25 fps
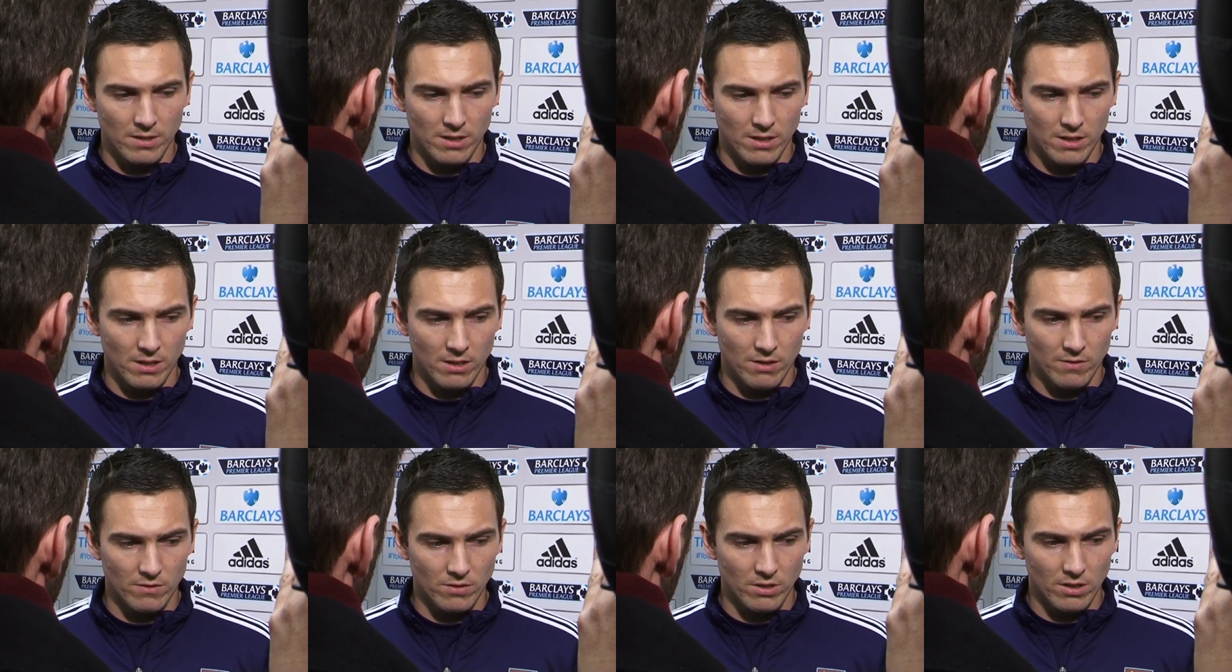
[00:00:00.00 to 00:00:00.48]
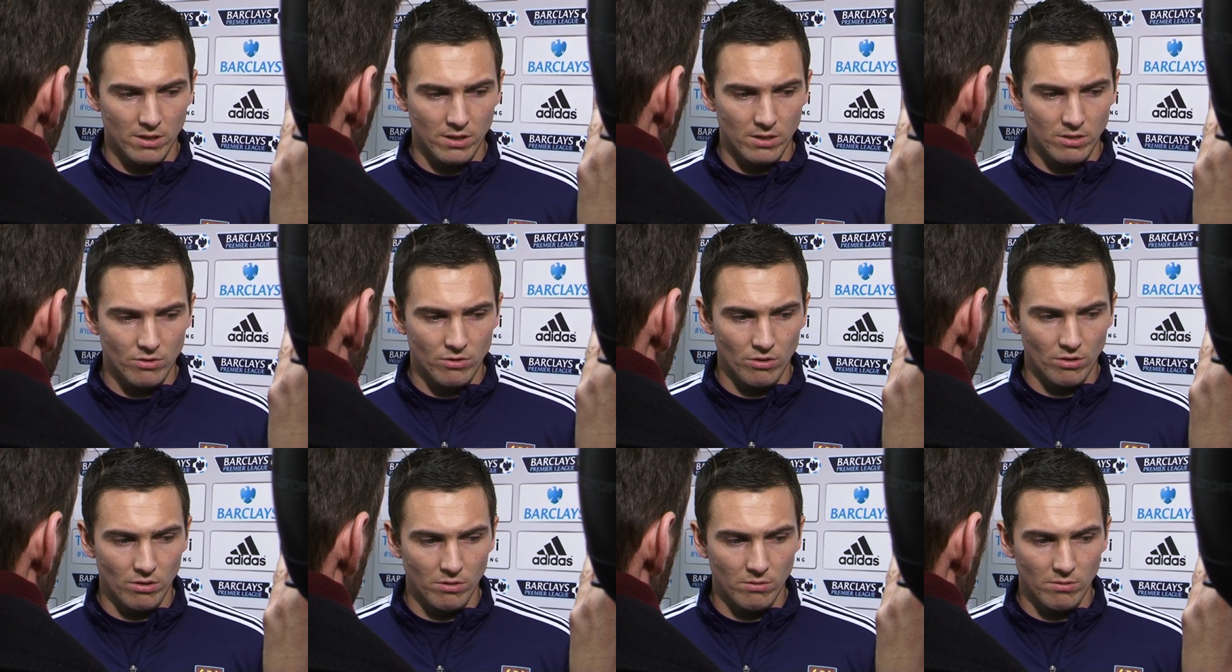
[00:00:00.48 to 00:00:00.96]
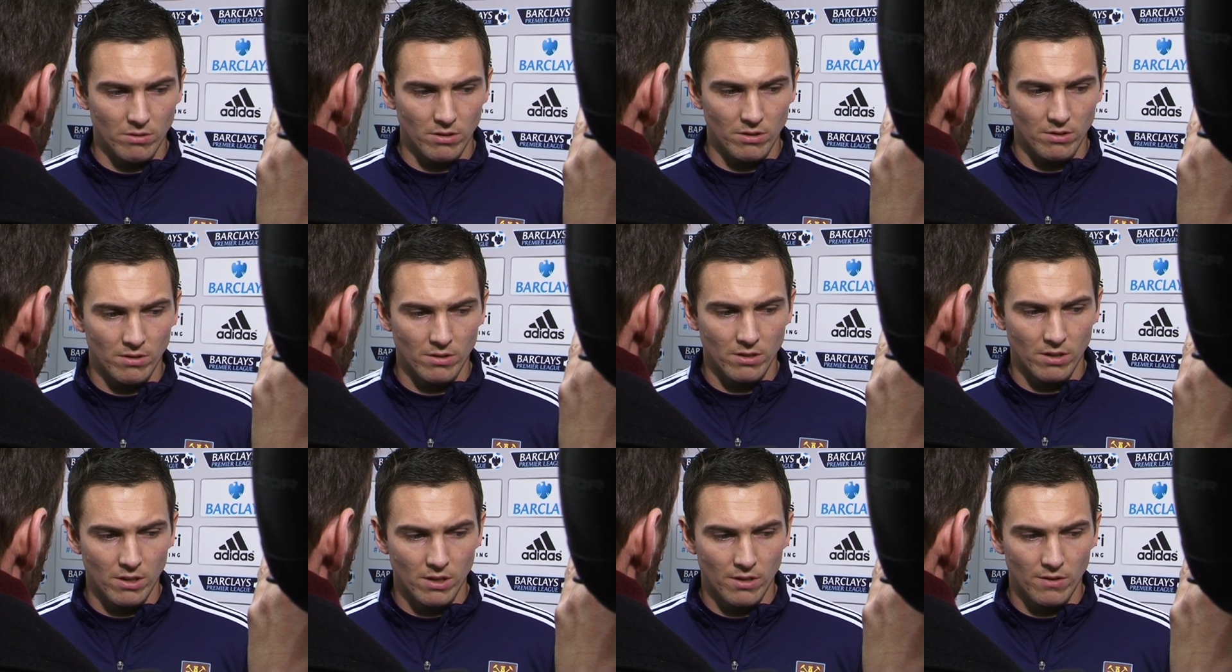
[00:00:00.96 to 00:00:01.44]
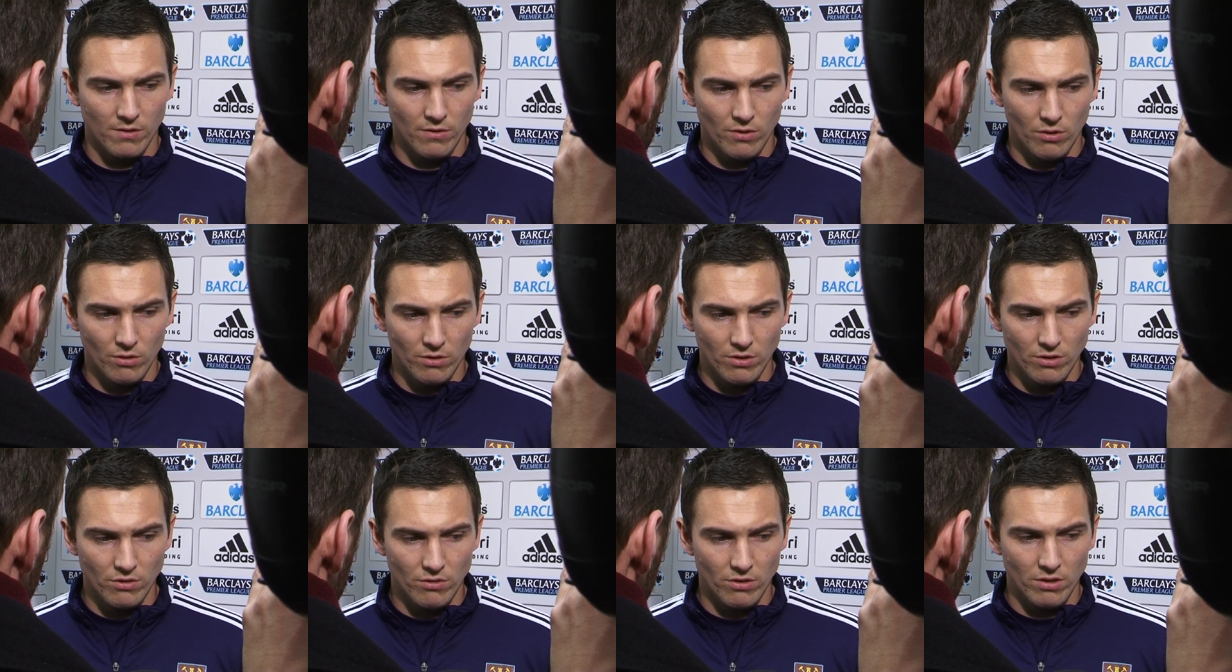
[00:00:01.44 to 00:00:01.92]
Obviously, they're struggling with a
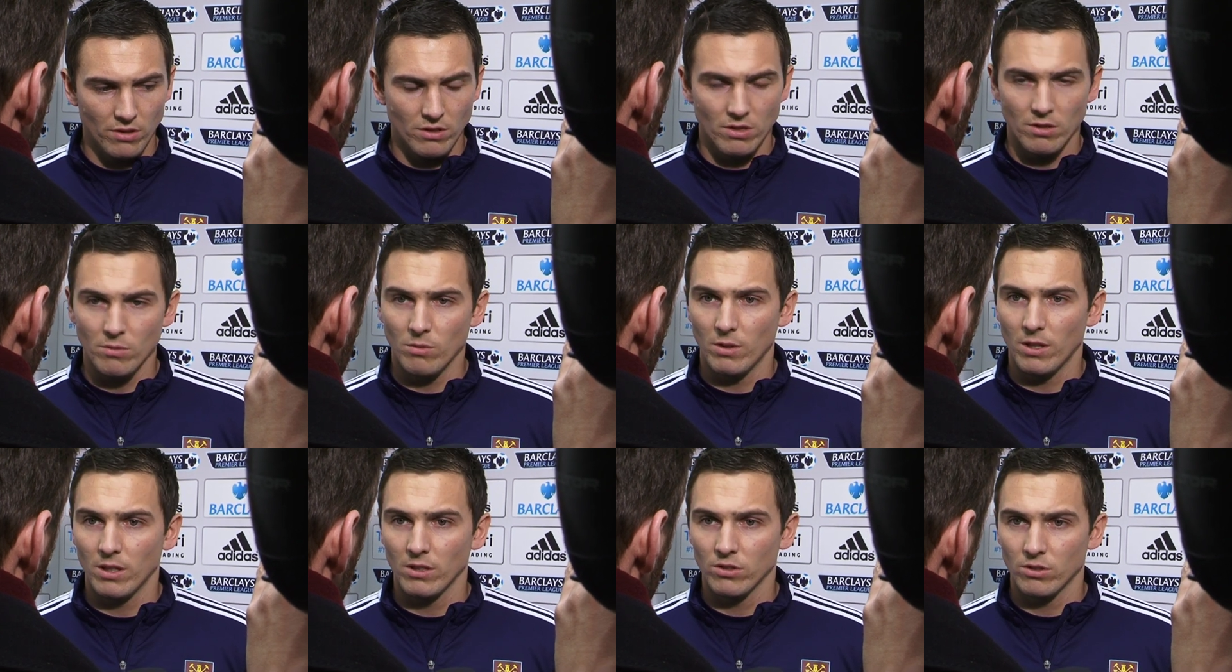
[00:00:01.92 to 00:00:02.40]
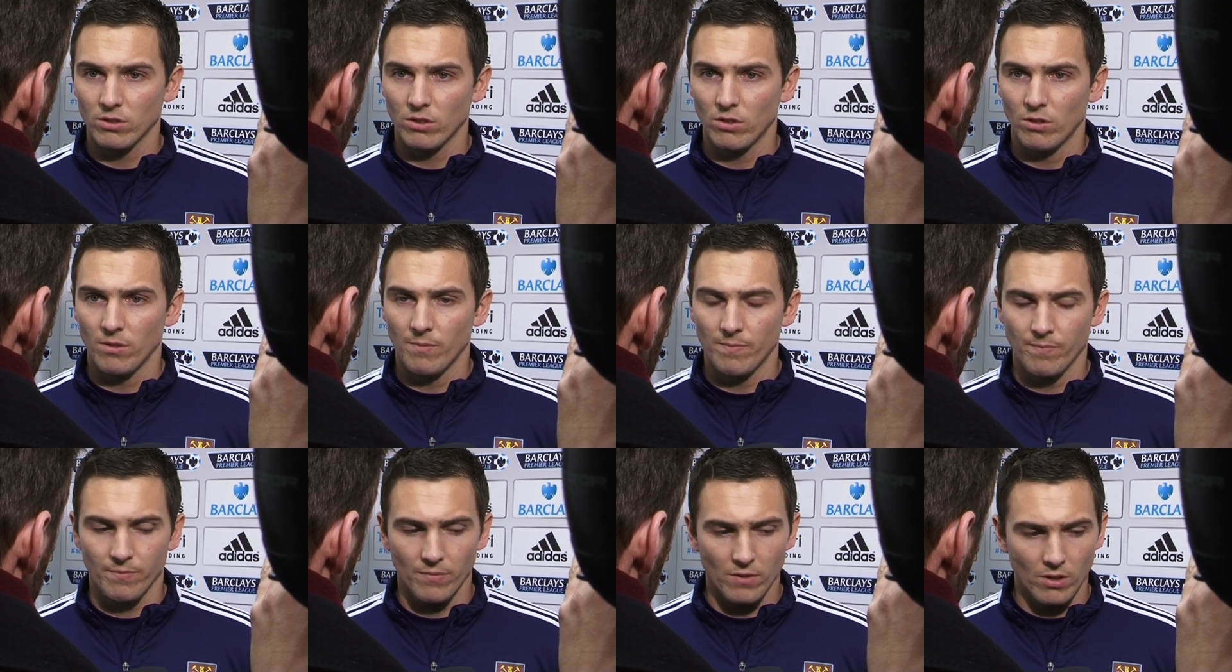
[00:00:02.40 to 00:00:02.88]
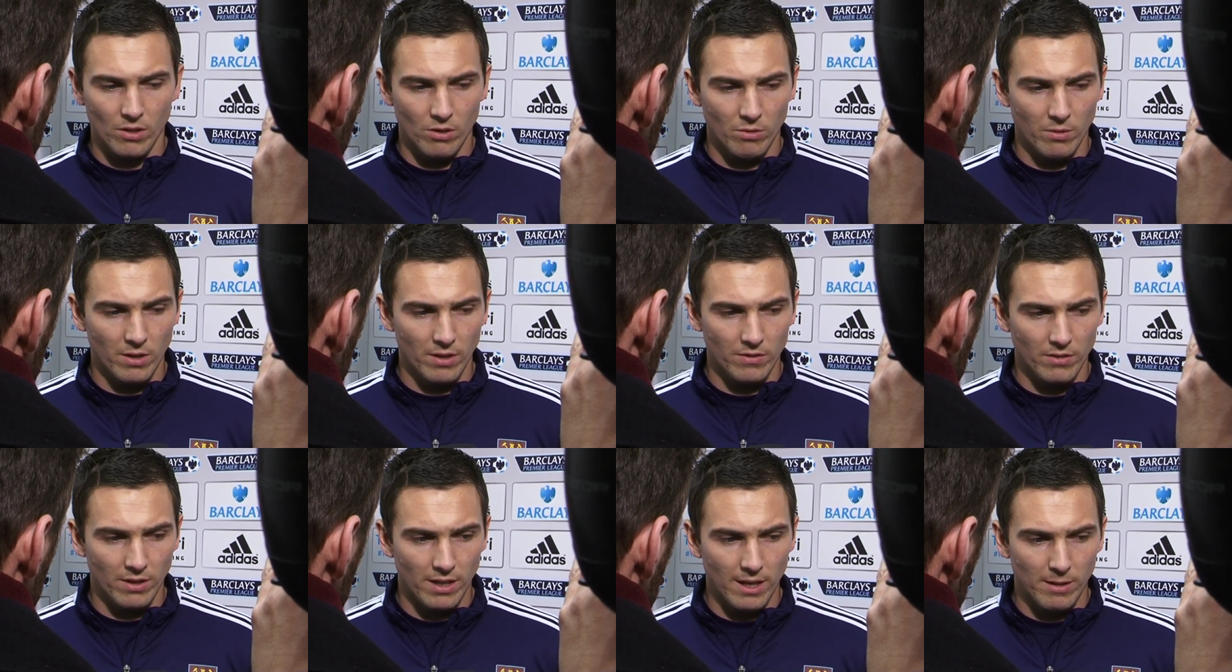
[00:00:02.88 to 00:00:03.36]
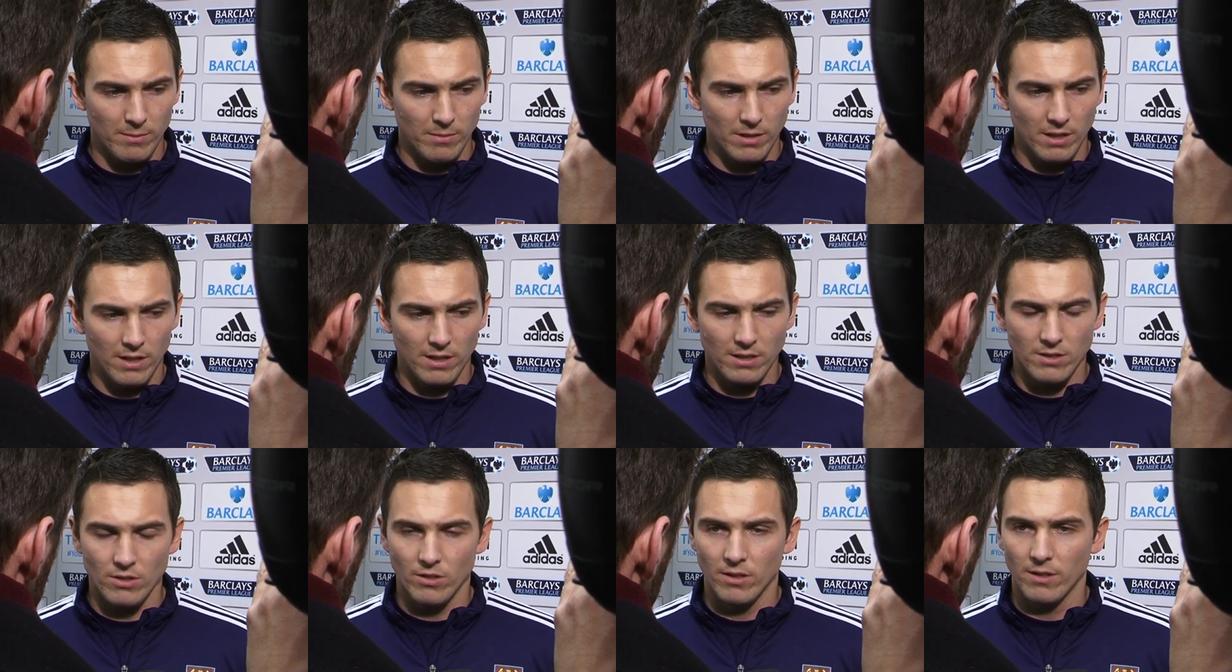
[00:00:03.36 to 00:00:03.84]
few injuries as well. So you know, we have to
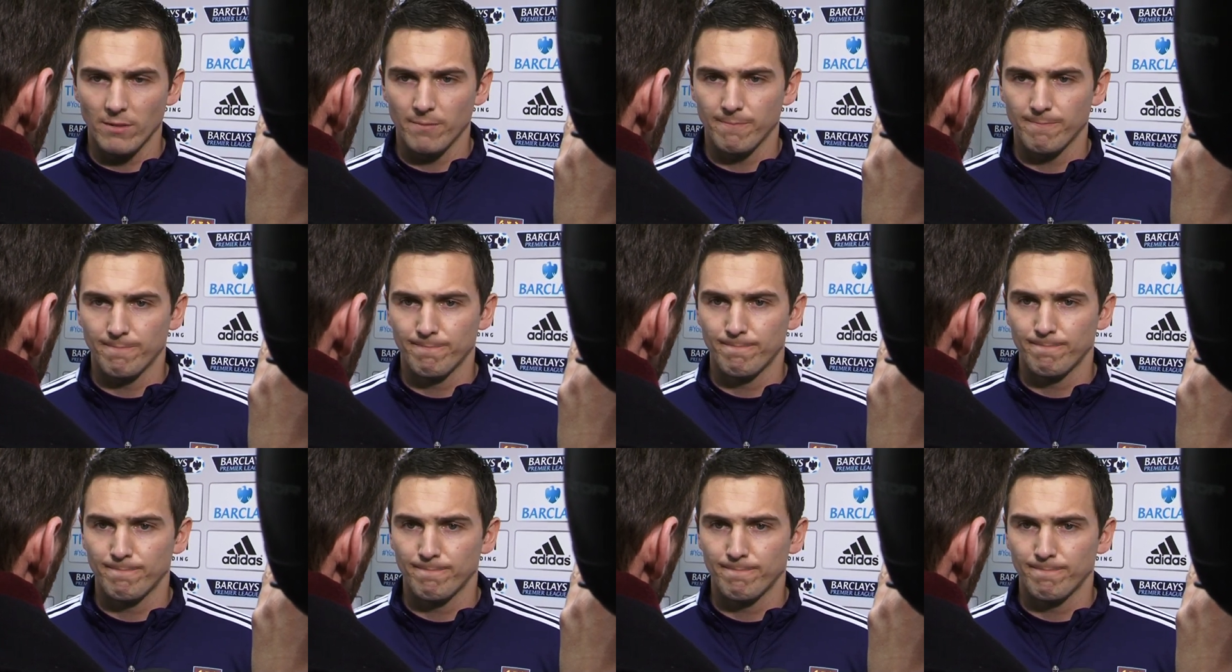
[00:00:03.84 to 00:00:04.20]
capitalise on it.